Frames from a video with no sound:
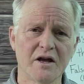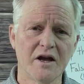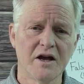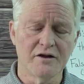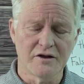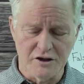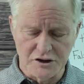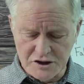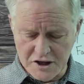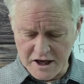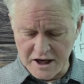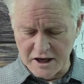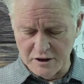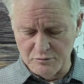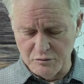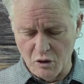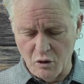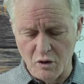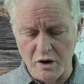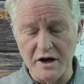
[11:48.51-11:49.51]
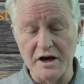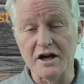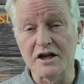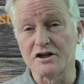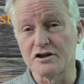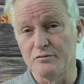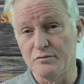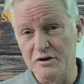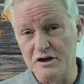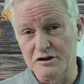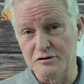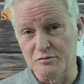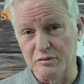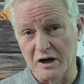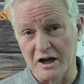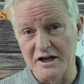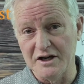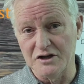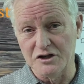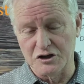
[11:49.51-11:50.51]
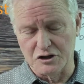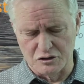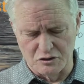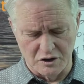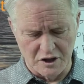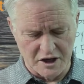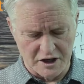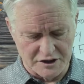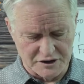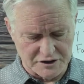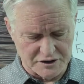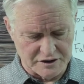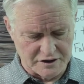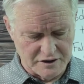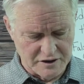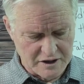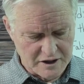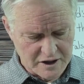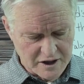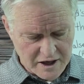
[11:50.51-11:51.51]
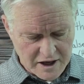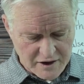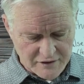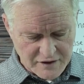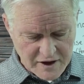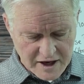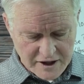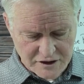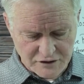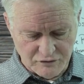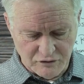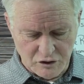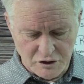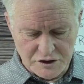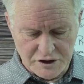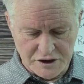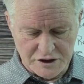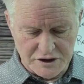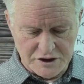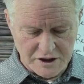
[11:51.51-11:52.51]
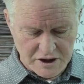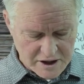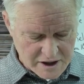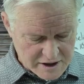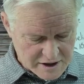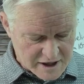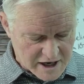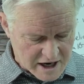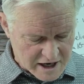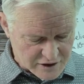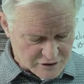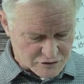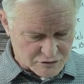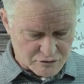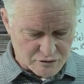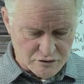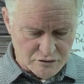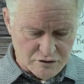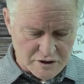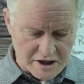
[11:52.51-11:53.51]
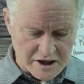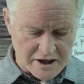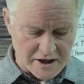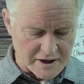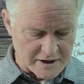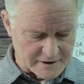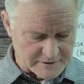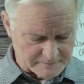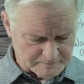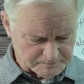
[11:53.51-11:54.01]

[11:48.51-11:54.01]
The second point is a misplaced trust, and that's verses 9 through 10.